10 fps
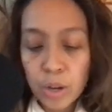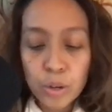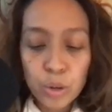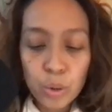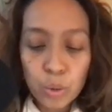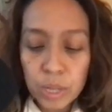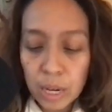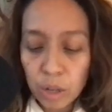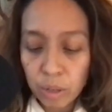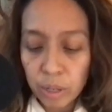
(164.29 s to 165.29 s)
too
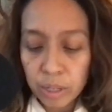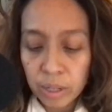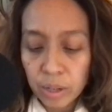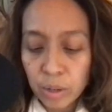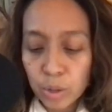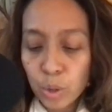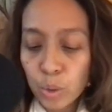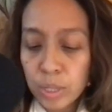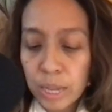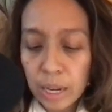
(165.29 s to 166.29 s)
sacred, too
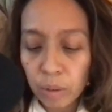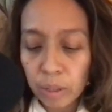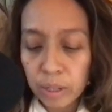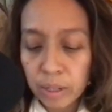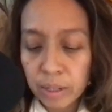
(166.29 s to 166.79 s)
sacred